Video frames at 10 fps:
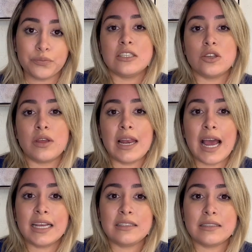So the
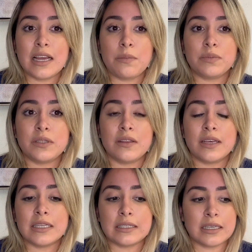last step to
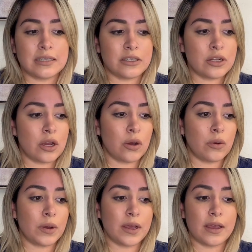this is, you
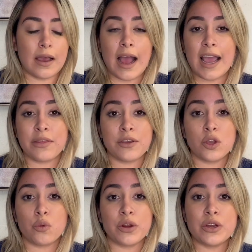know, either
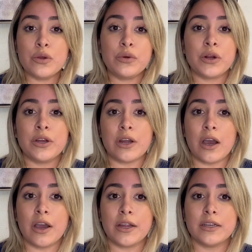you renewed or
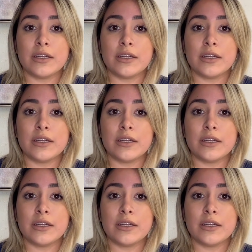not.